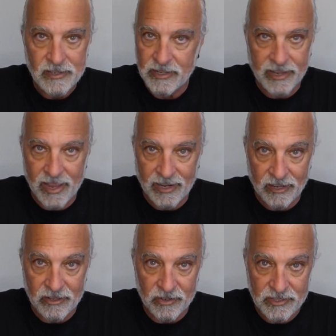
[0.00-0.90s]
You can't
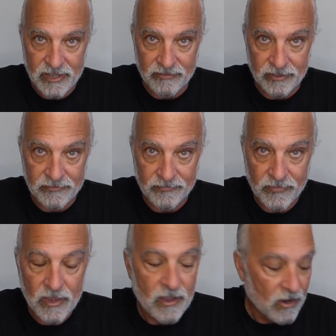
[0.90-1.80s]
get 37.
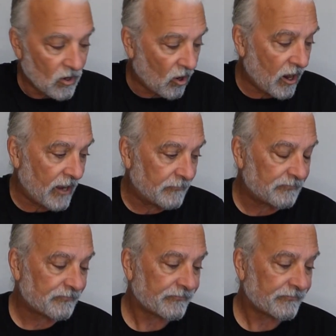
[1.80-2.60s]
Alright,